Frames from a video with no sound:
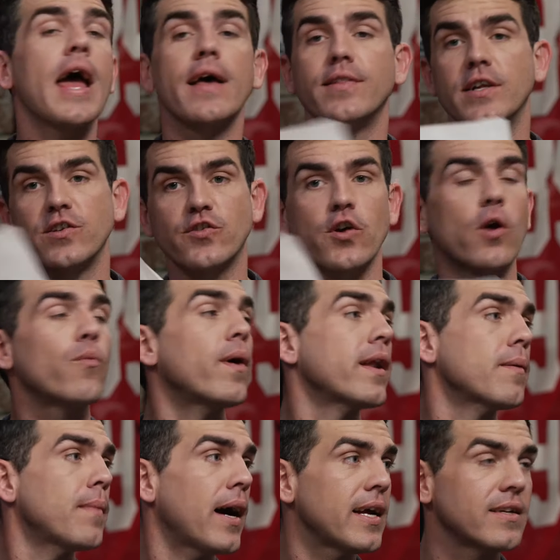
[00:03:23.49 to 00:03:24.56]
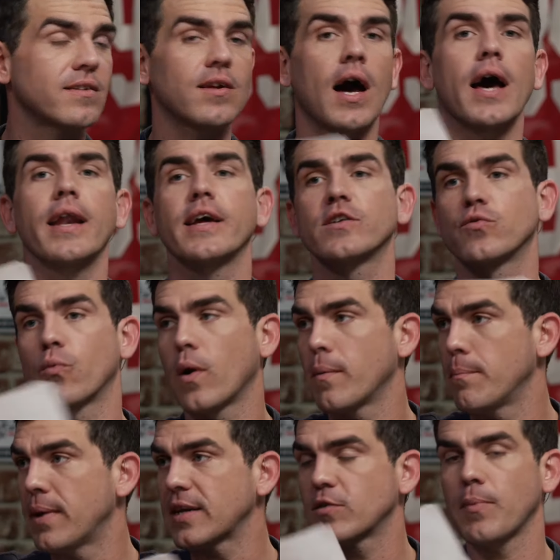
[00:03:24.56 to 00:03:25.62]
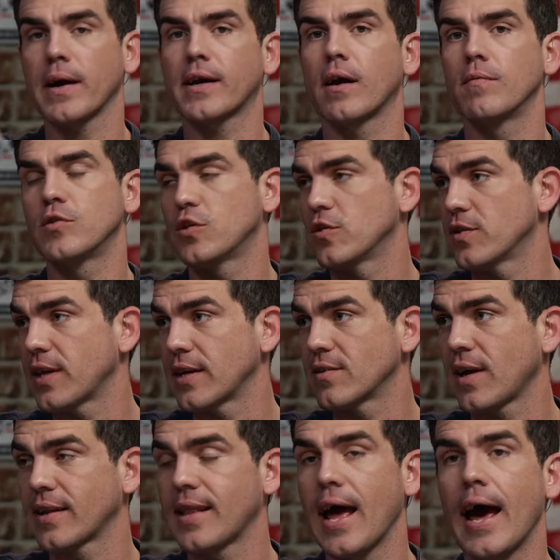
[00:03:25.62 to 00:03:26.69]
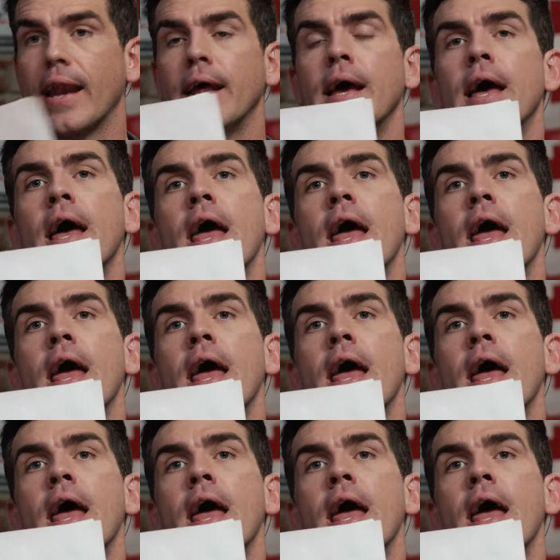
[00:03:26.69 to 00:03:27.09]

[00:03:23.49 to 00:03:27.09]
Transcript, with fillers: and then start running my exotics, run, mix my coverages, and things like that.